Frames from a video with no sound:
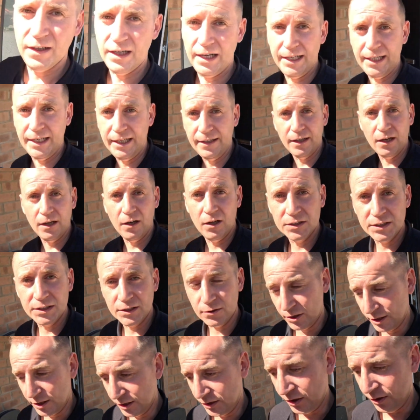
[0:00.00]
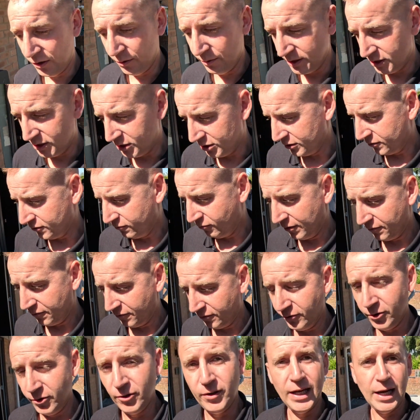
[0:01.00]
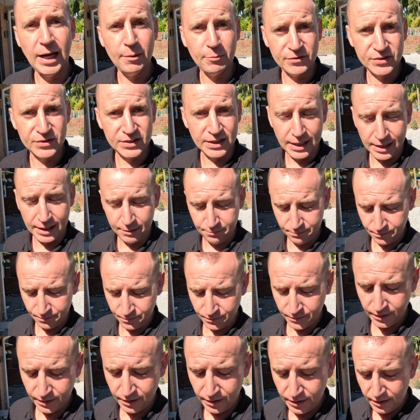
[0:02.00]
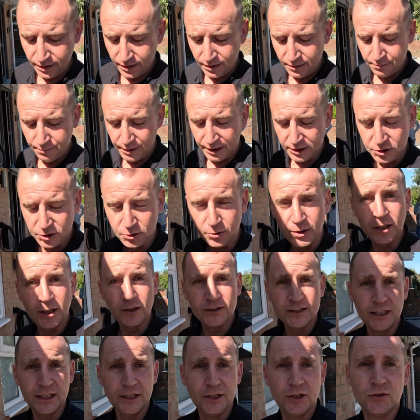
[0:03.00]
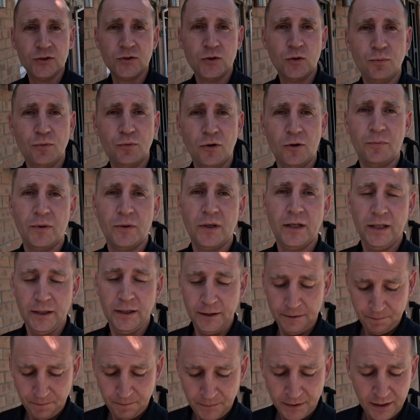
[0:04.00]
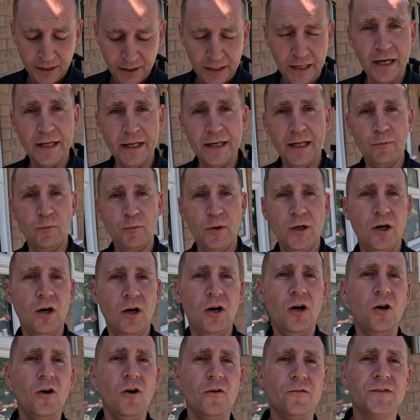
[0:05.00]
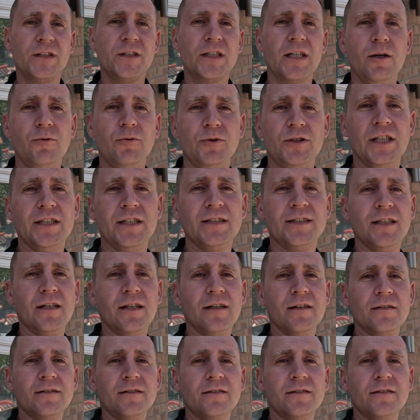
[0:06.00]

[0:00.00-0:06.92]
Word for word: And then the last thing I'm going to do is just run through the app with Sam, make sure he knows how to use it all properly, and then we are off to Colchester.